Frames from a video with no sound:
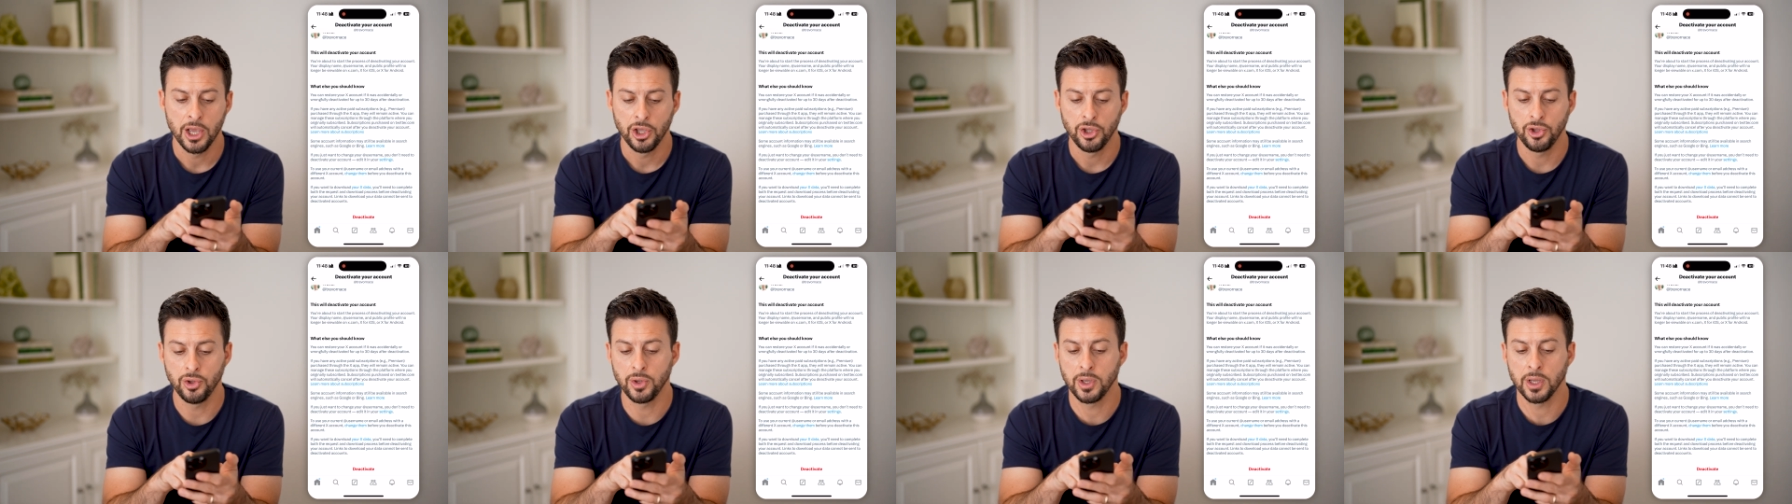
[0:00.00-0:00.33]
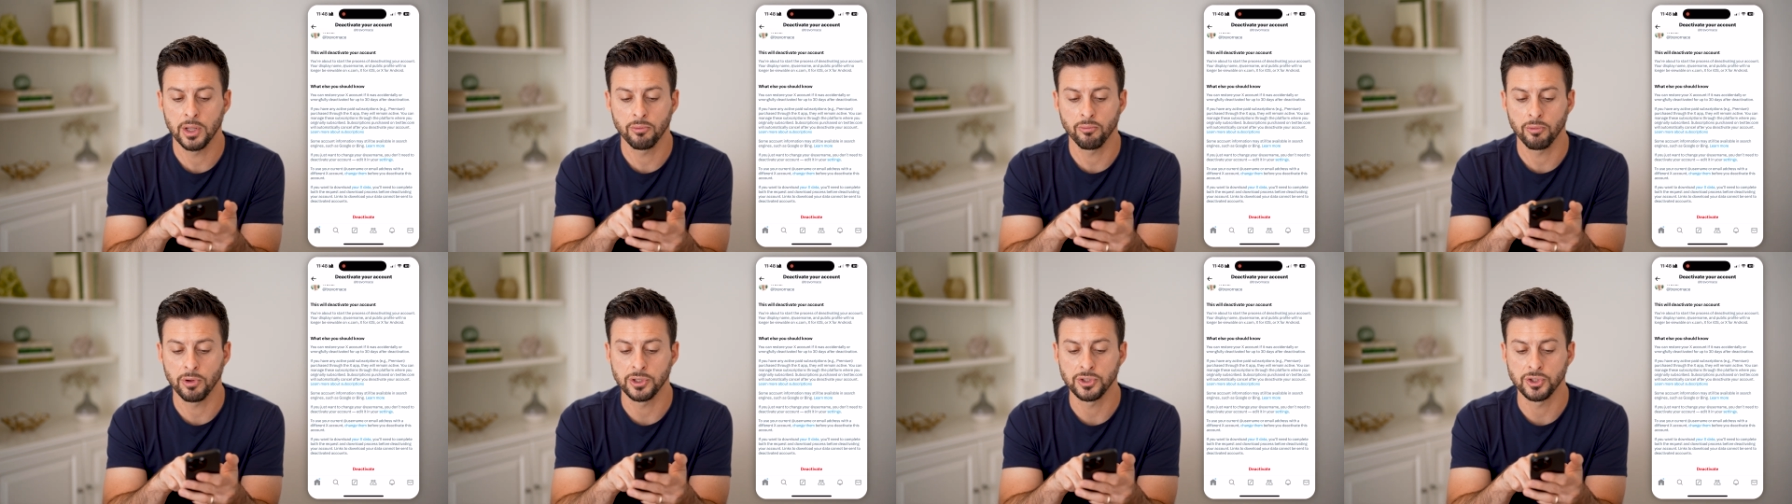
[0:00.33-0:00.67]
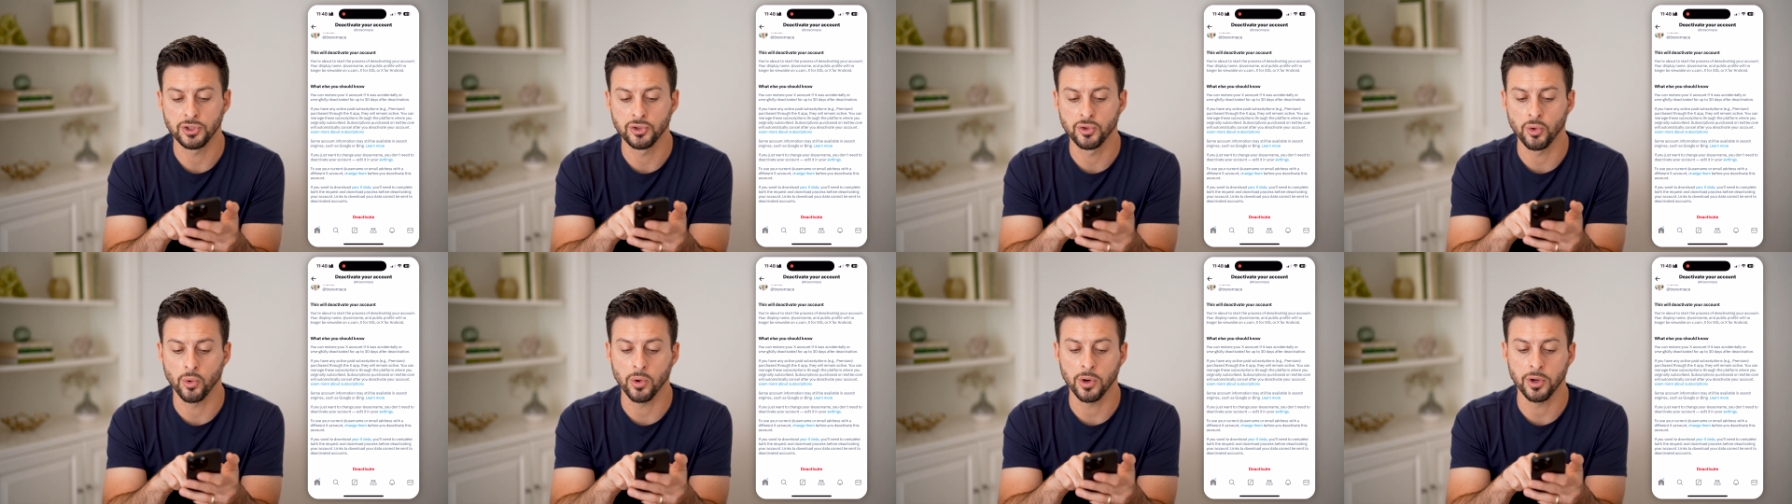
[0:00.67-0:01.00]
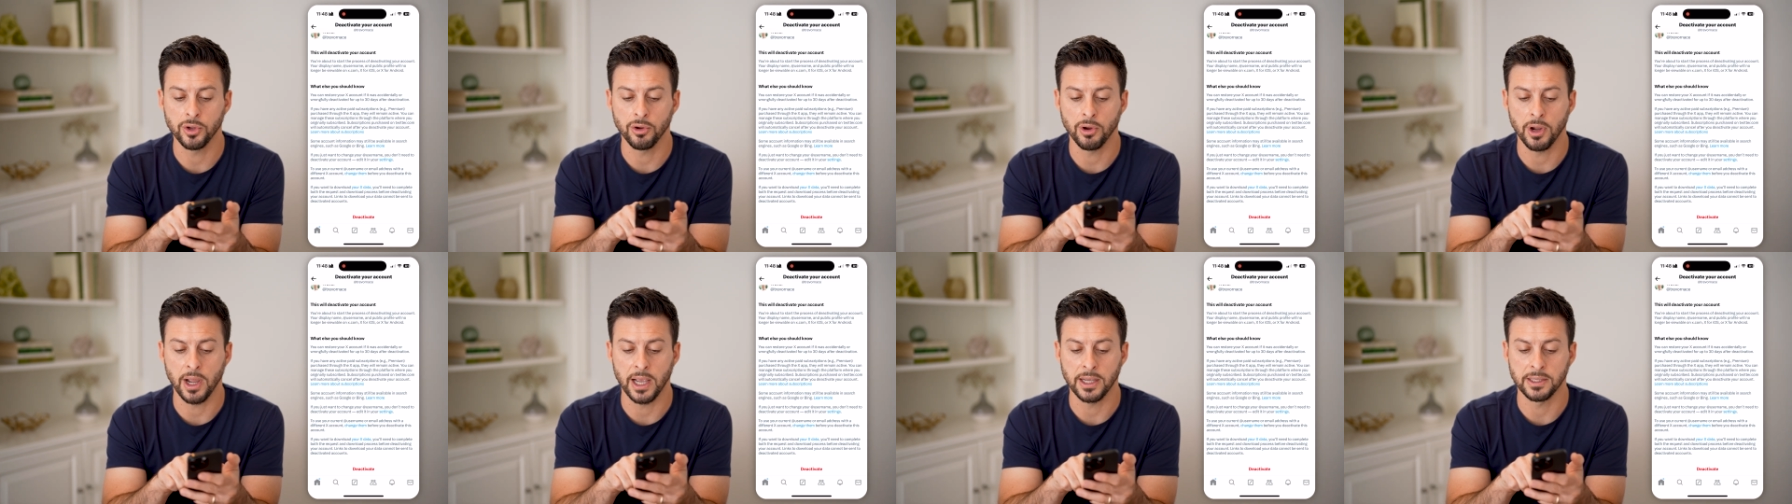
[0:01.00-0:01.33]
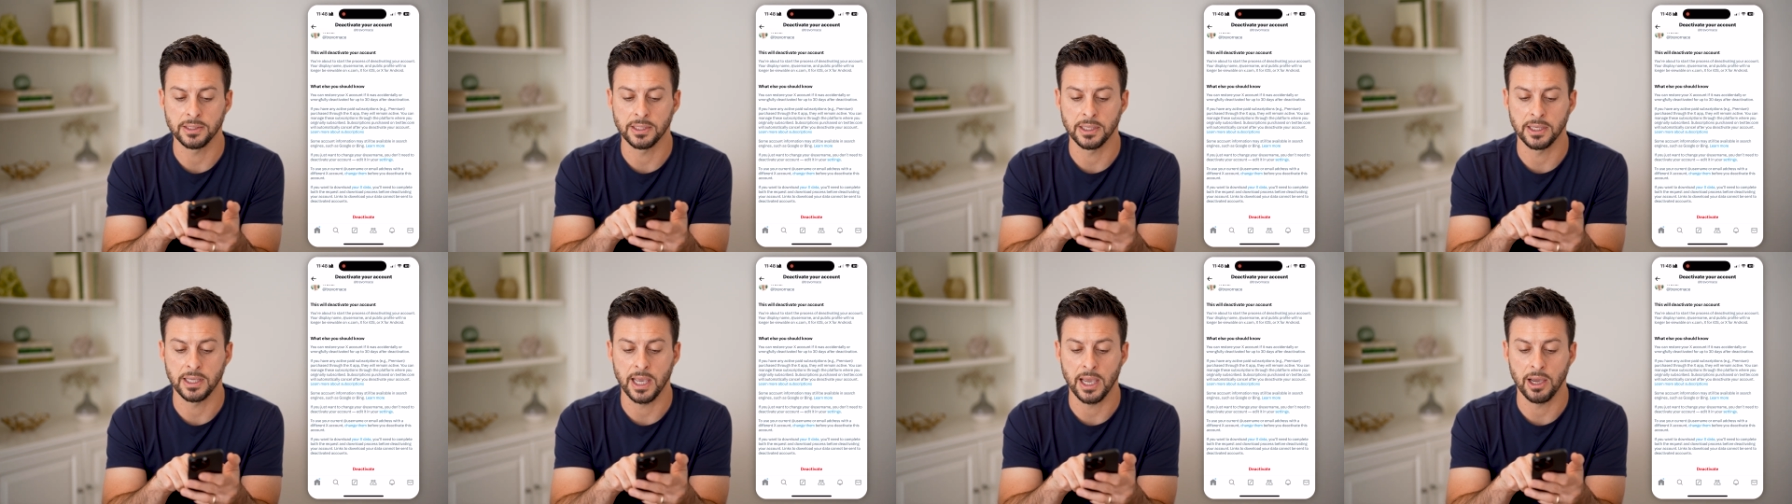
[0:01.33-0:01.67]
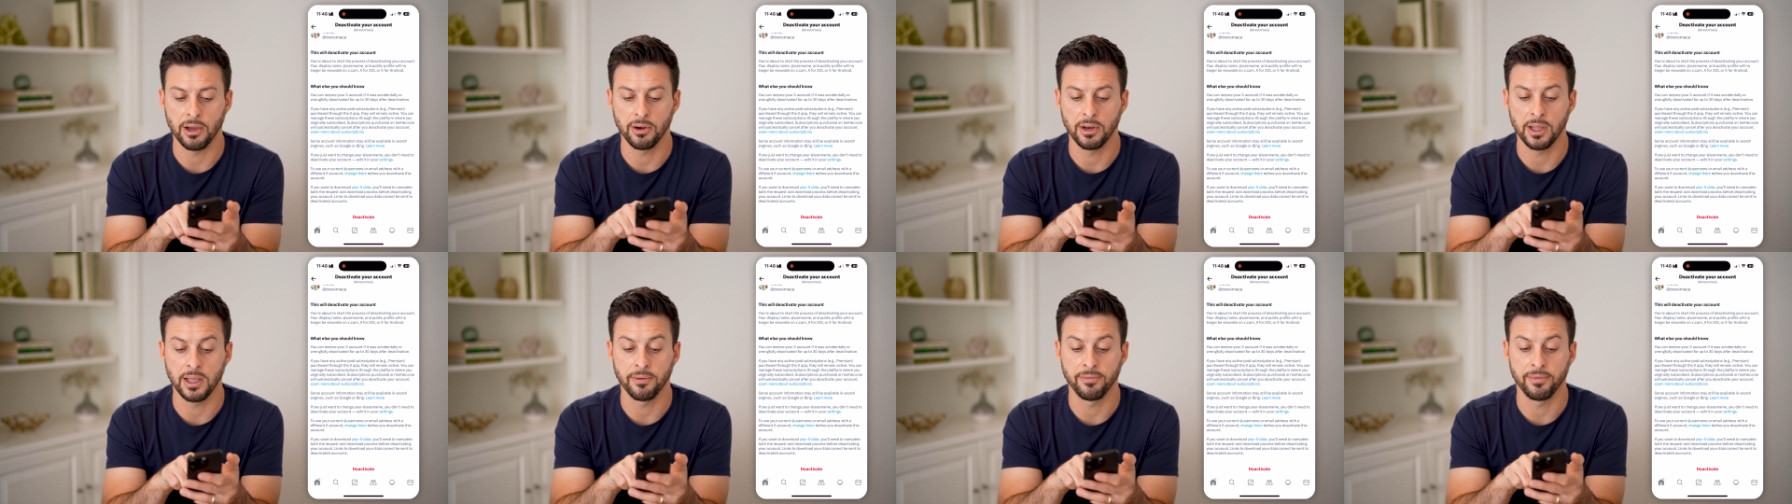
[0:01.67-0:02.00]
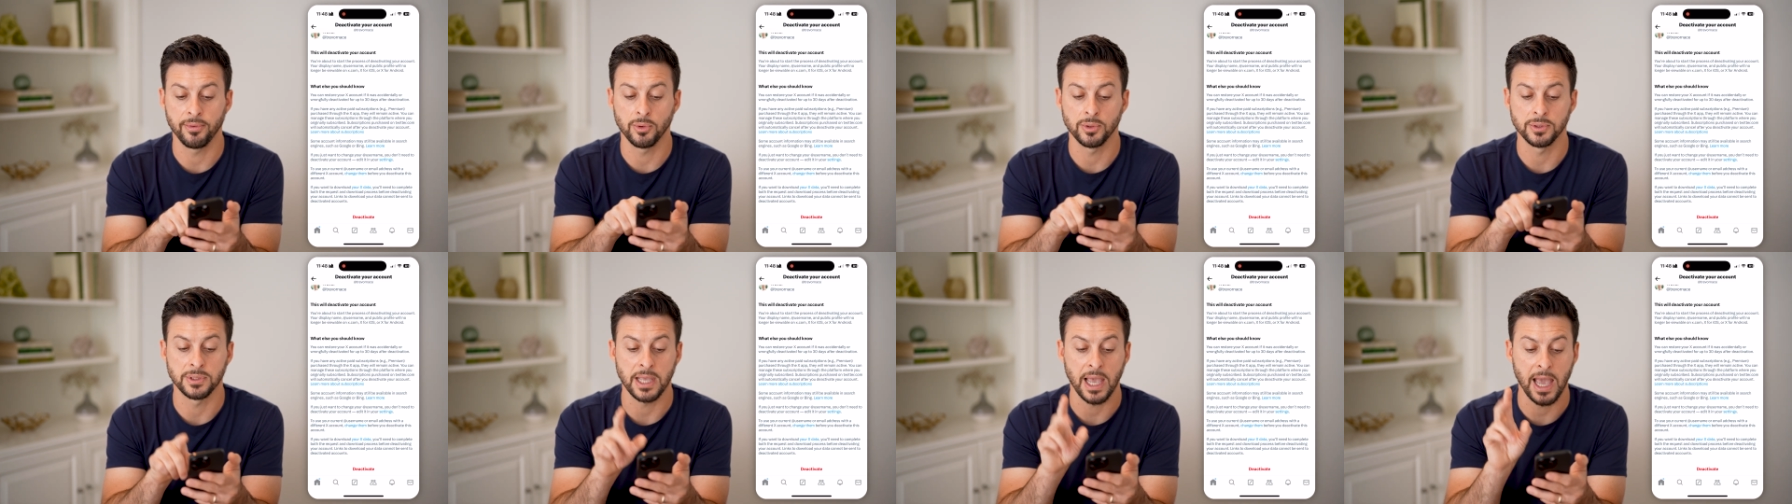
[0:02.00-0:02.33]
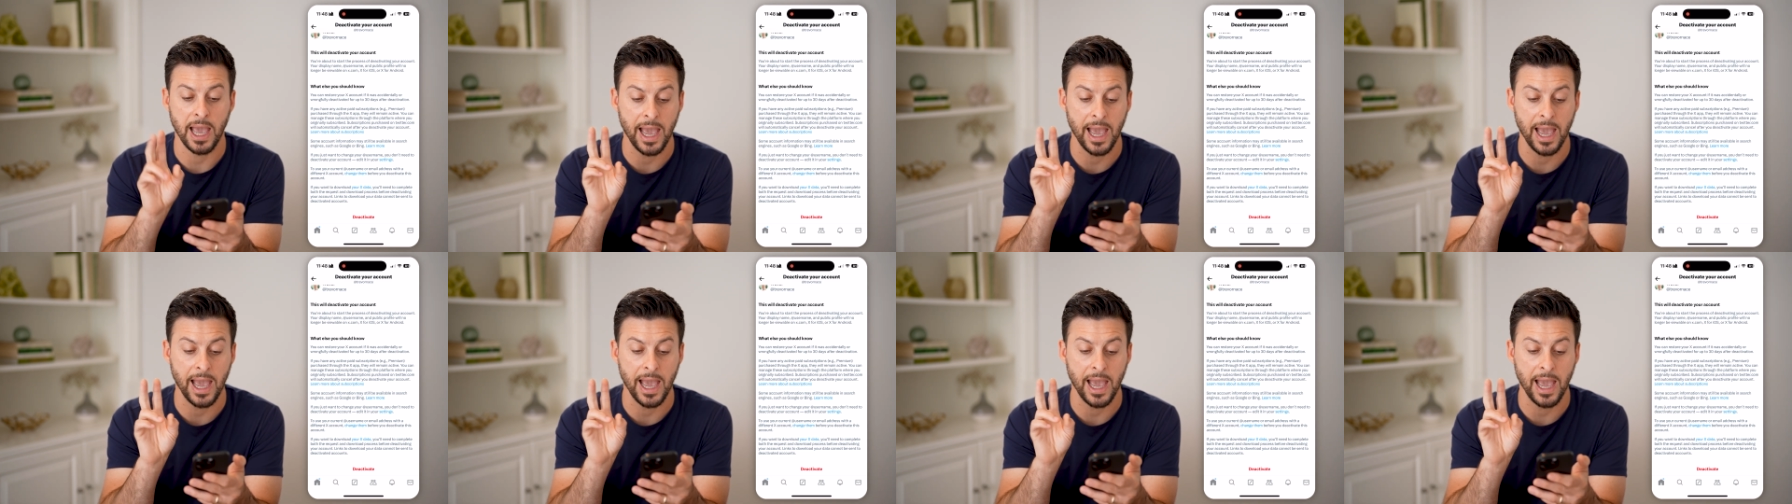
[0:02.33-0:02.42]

You can restore your X account if it was